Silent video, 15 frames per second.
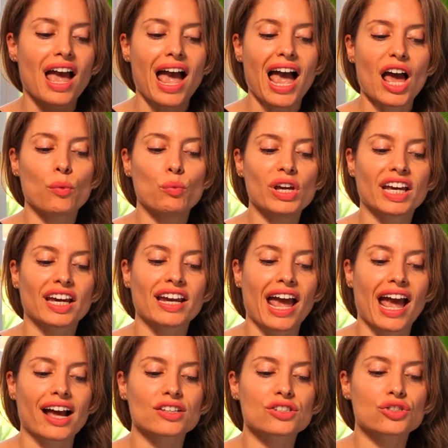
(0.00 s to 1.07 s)
And we can
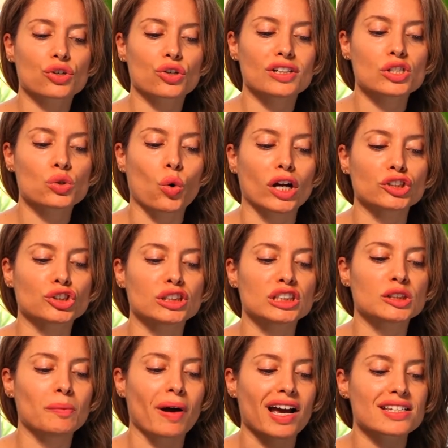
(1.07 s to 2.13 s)
answer these
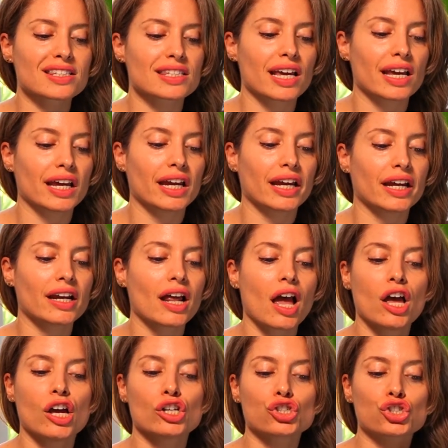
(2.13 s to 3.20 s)
questions by saying,
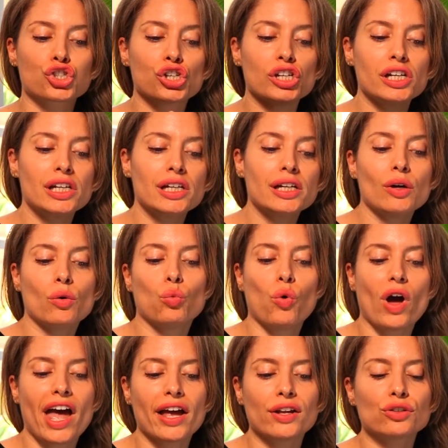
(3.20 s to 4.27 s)
she
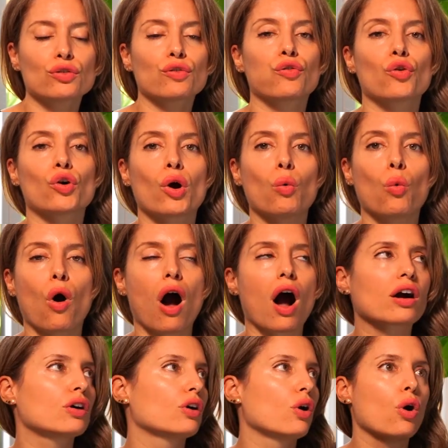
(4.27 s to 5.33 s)
went for a
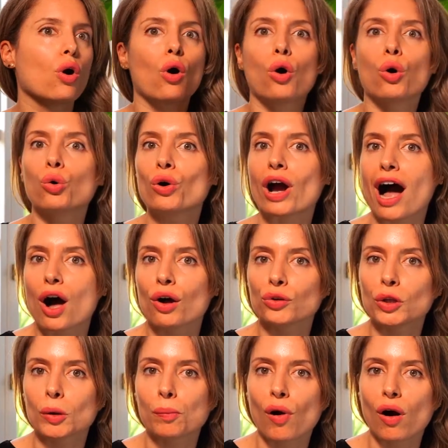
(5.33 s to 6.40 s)
walk around
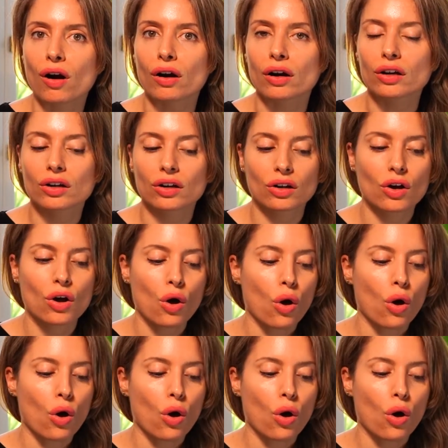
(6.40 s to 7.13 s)
the park.